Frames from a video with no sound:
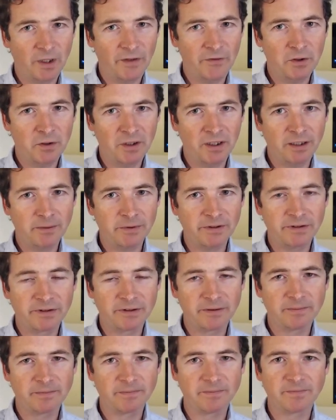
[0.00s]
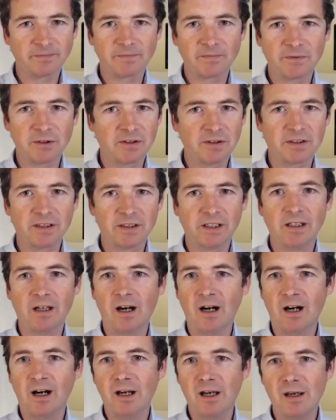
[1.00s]
Whatever your name is, you just
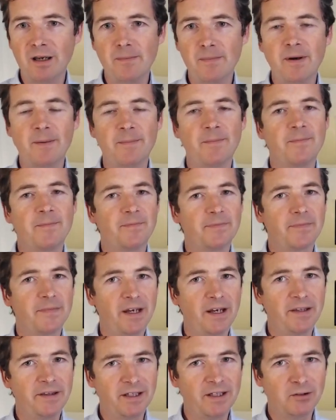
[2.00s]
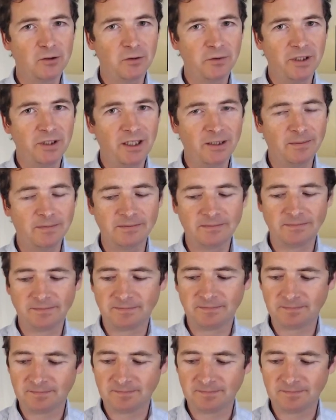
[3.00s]
say I'm and then your name.